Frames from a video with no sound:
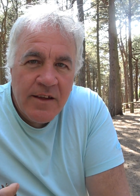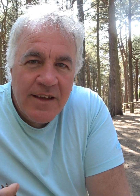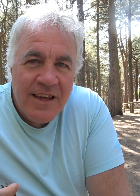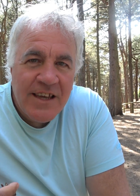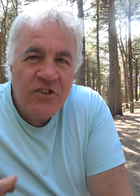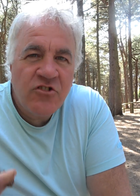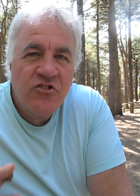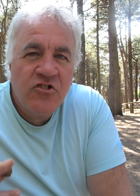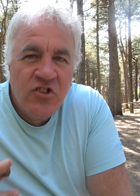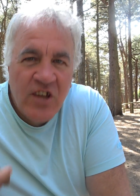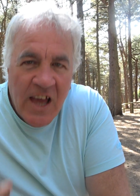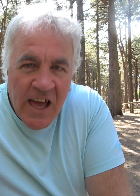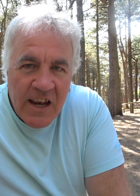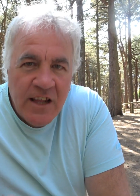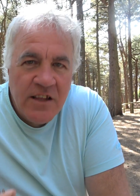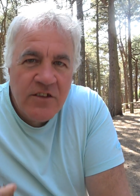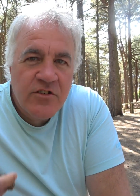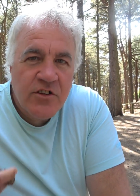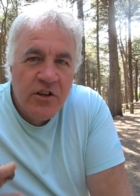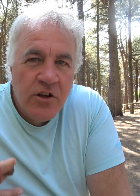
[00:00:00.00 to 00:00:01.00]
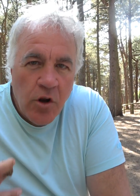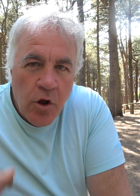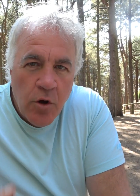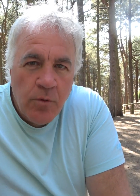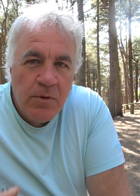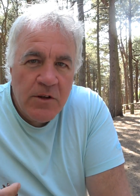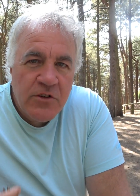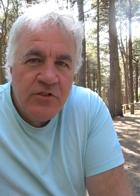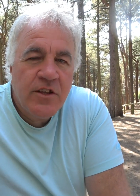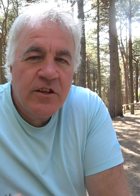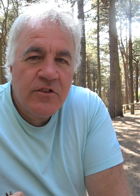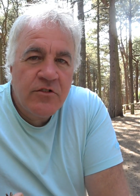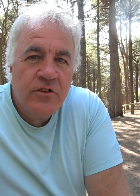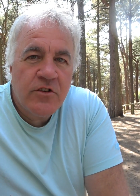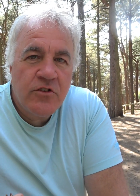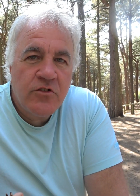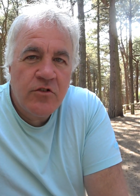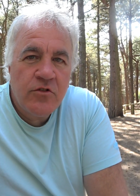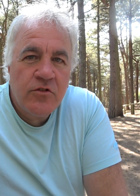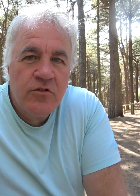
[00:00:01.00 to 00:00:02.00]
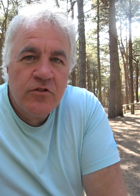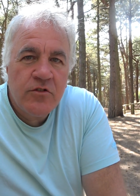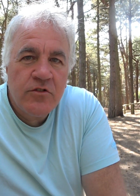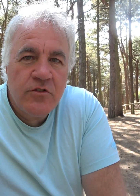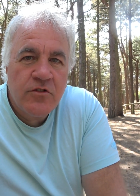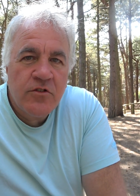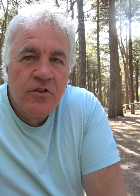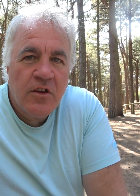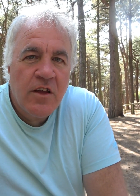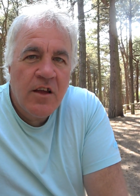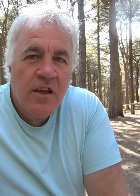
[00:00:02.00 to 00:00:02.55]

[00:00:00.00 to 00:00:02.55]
He's challenged the globalist institutions